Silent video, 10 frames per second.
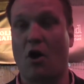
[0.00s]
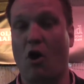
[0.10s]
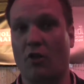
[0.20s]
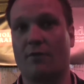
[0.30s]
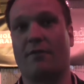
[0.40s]

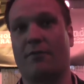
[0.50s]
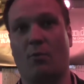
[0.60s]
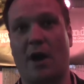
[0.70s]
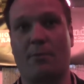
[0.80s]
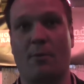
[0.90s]
Oliver
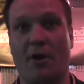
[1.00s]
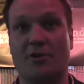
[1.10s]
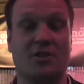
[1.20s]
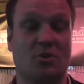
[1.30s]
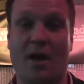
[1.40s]
from WAC
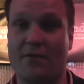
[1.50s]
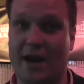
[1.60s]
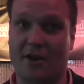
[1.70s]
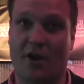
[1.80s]
Promotions, who I haven't had